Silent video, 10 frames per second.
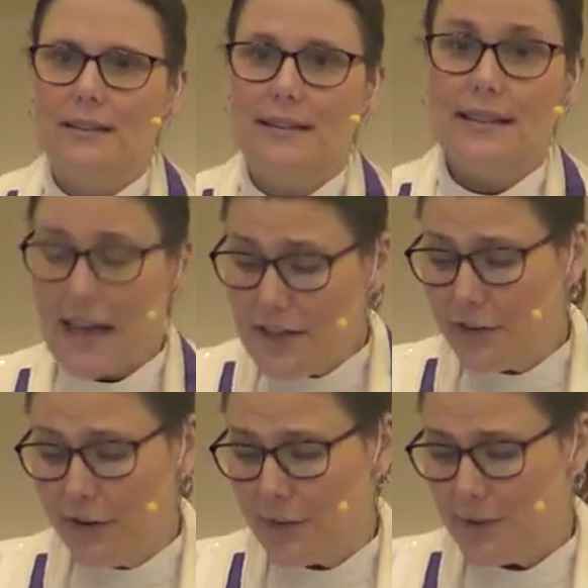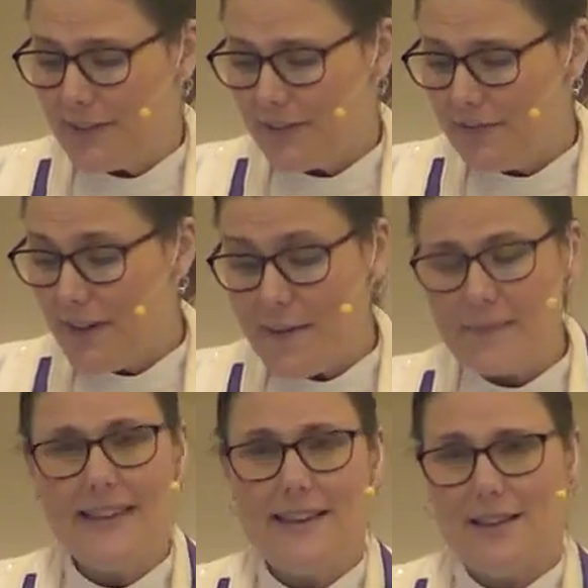Together with
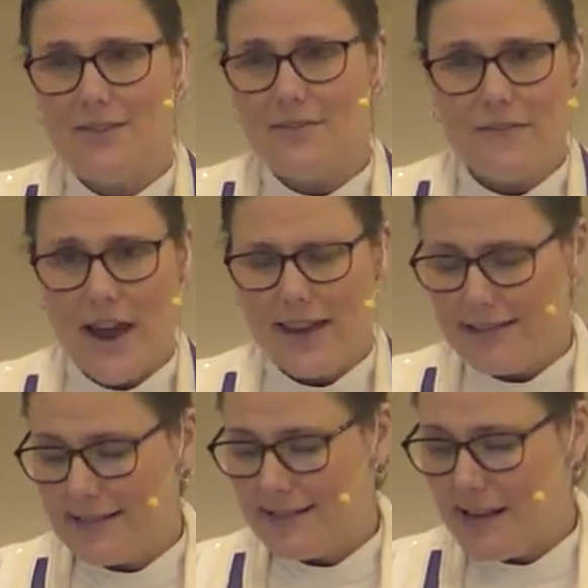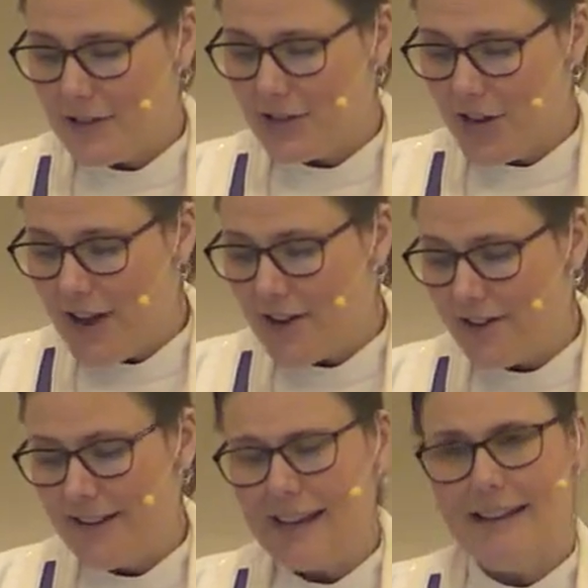family and friends, they
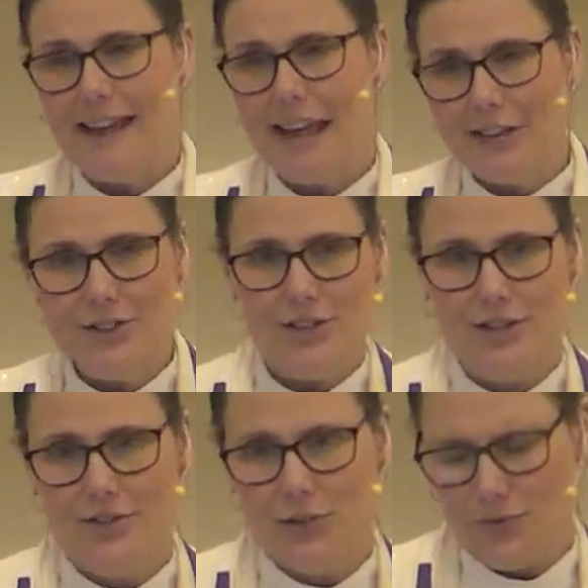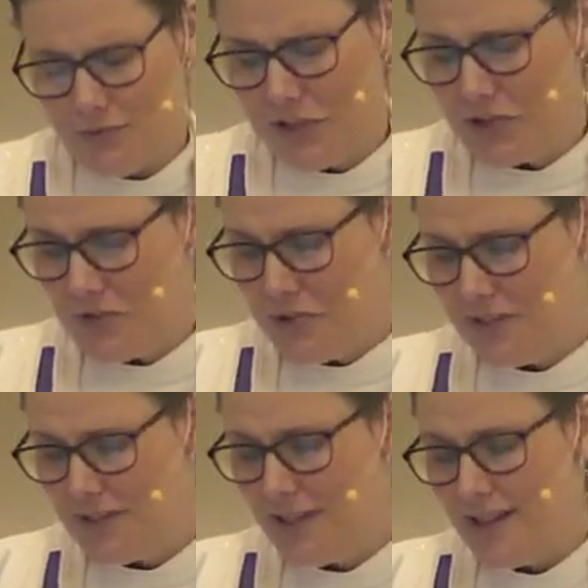shared in ancient
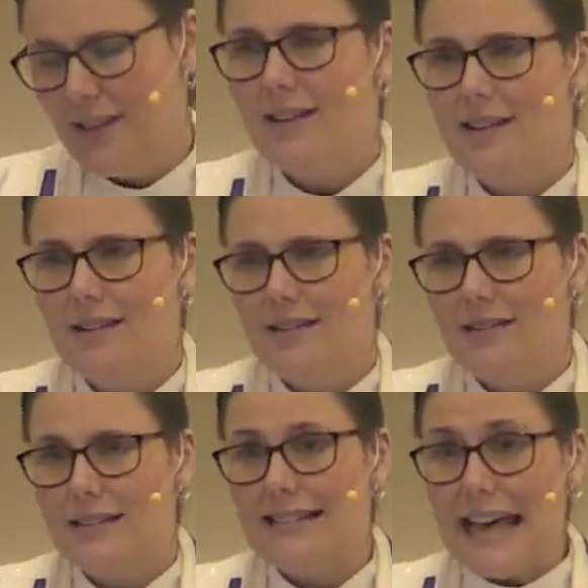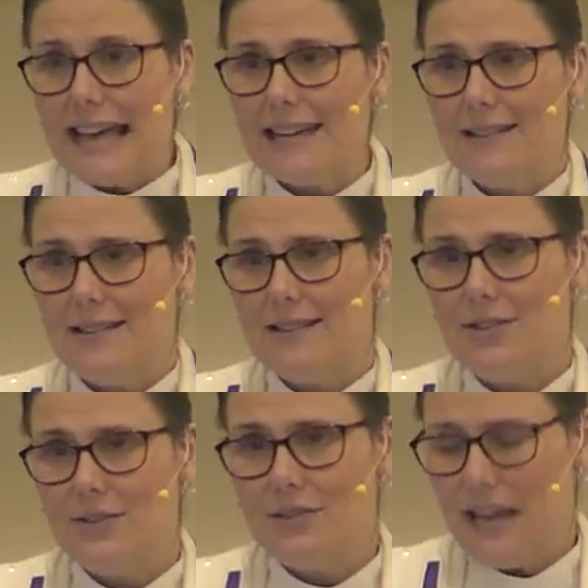rituals designed
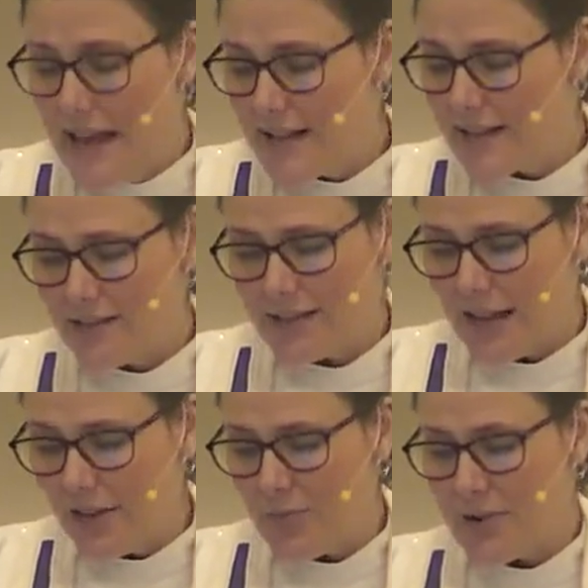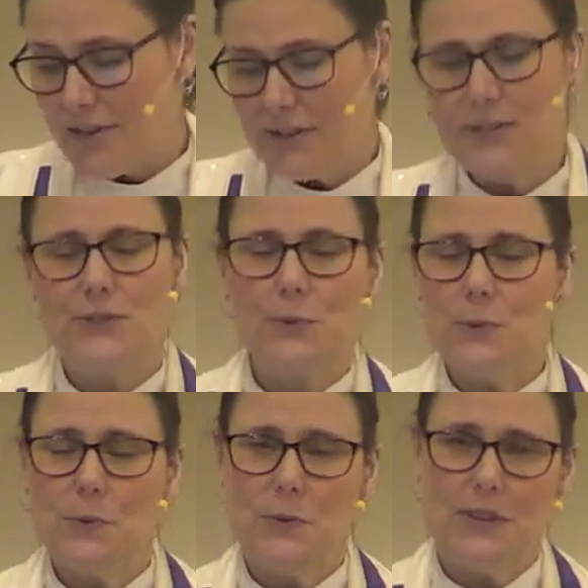to take the celebrants
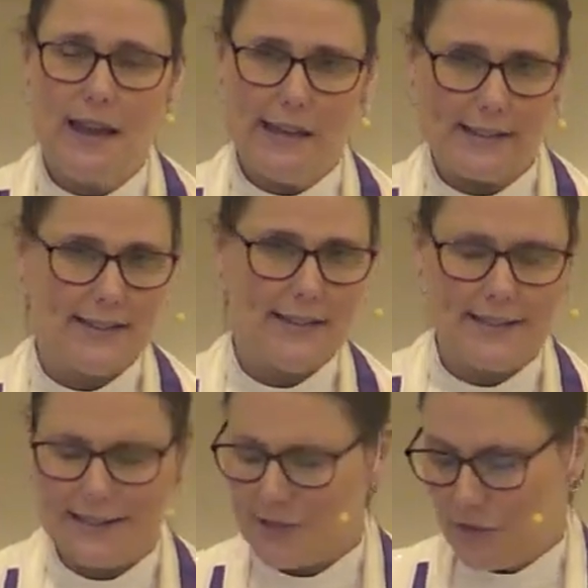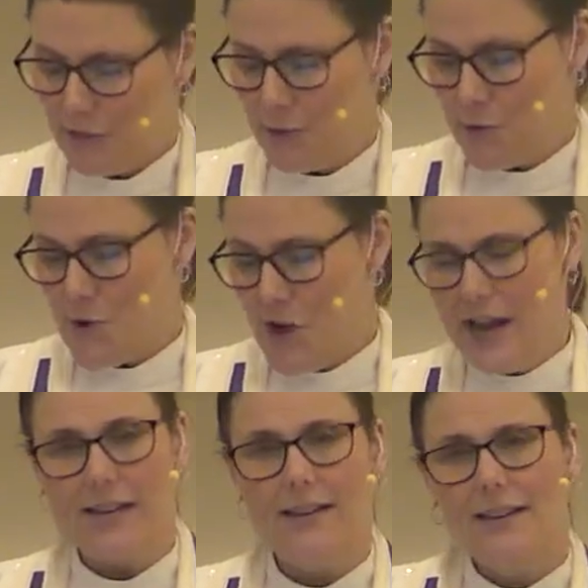through the Exodus
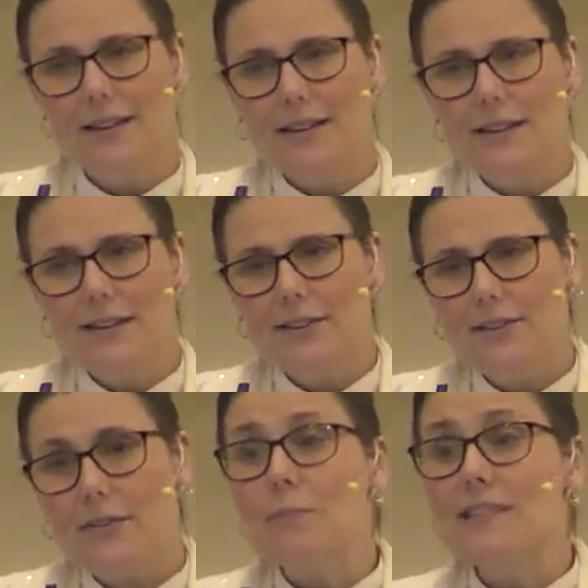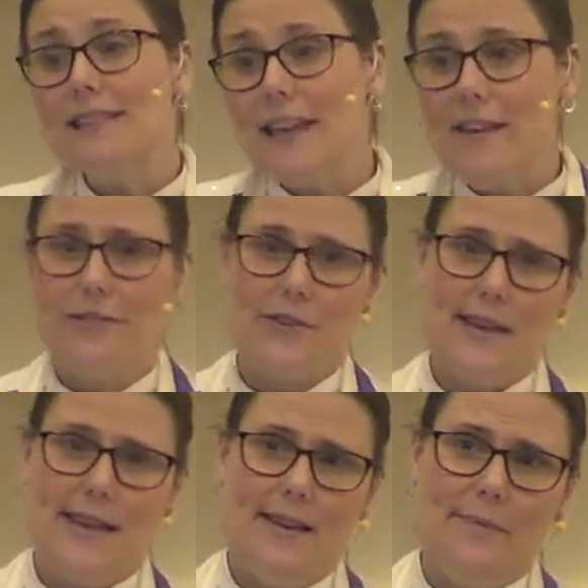story, from
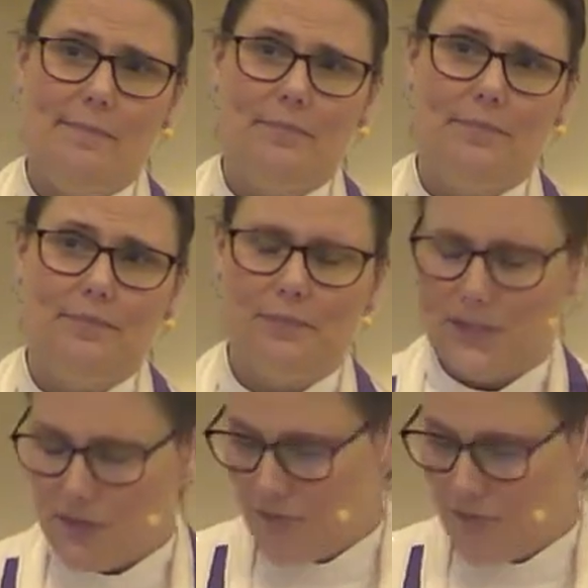slavery to